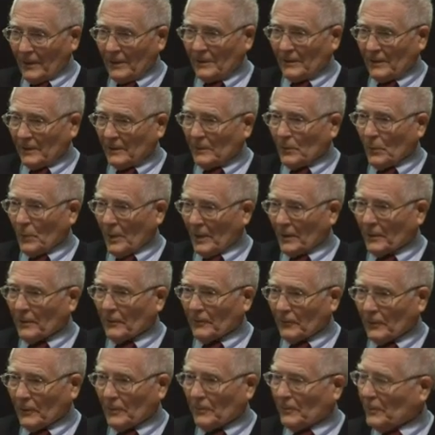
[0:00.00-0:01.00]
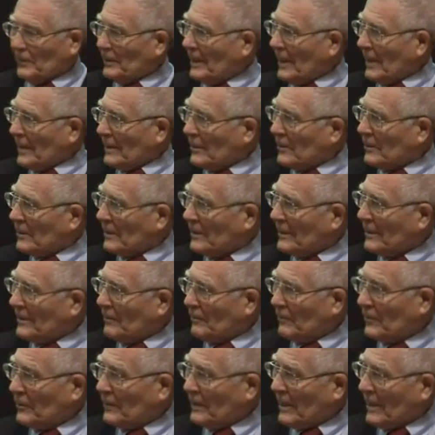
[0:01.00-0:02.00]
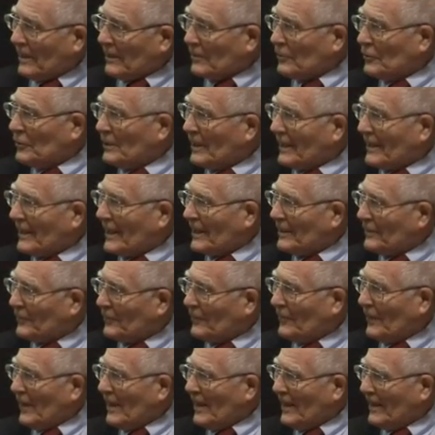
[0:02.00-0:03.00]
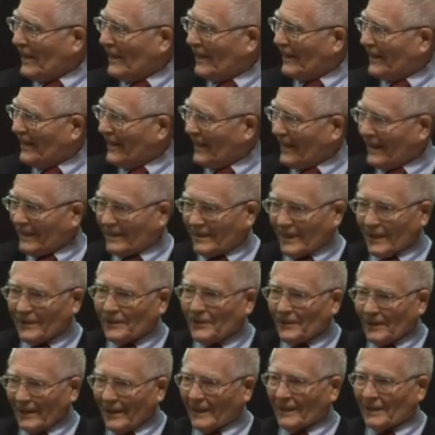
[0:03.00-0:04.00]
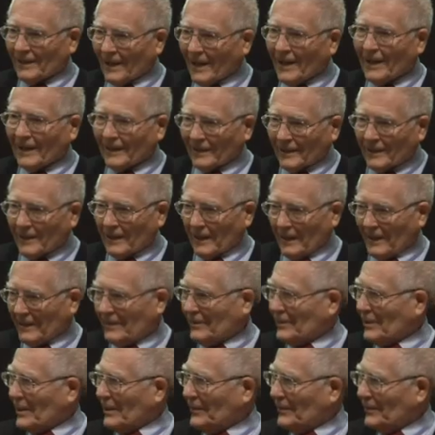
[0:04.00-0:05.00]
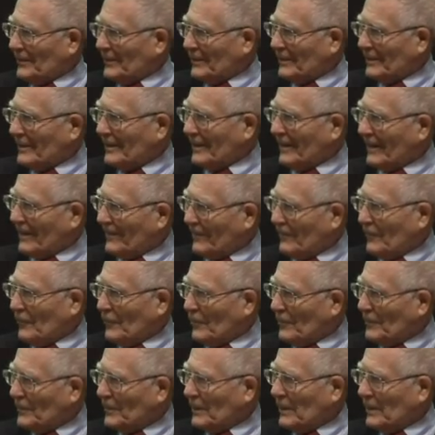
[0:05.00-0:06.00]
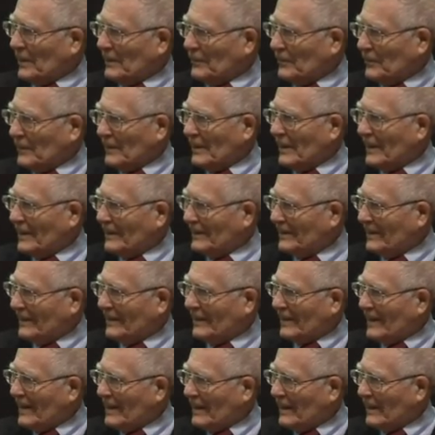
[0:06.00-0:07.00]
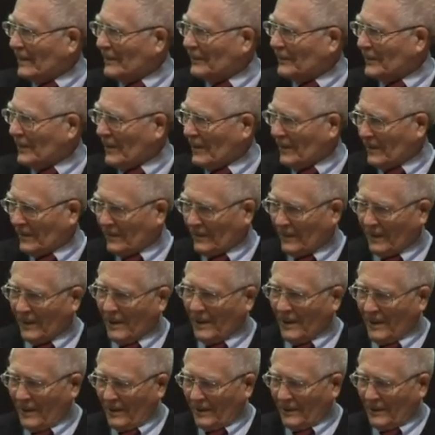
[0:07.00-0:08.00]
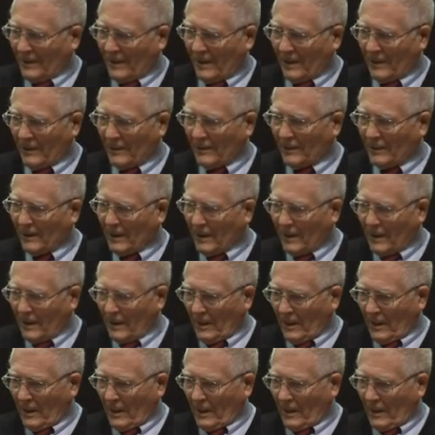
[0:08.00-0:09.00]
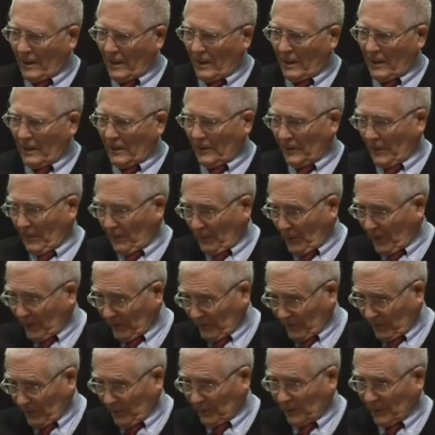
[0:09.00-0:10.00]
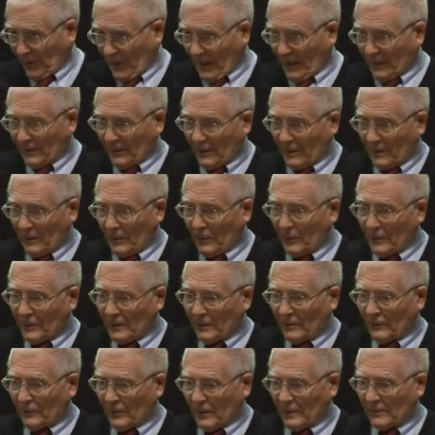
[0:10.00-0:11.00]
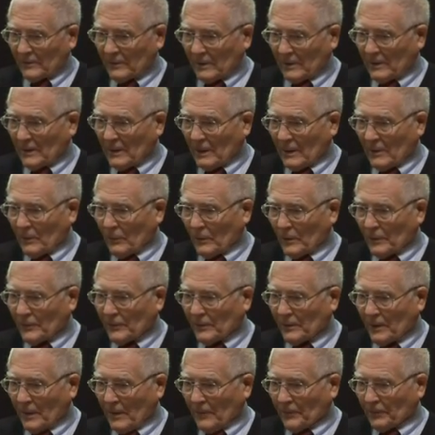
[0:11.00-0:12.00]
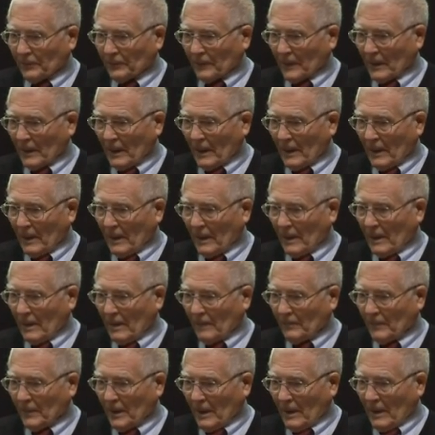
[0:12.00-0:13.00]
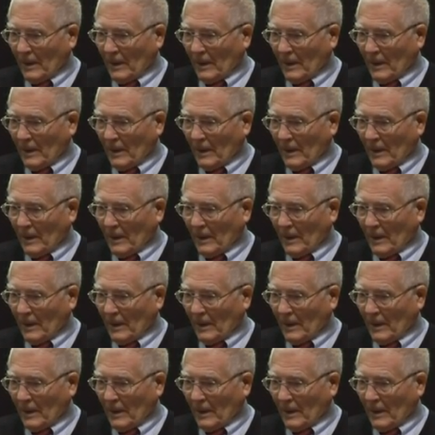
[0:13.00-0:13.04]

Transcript: This is a wonderful protection against fire. It doesn't ignite. It just forms an insulating layer. So, no. The personal side that you were interested in was, this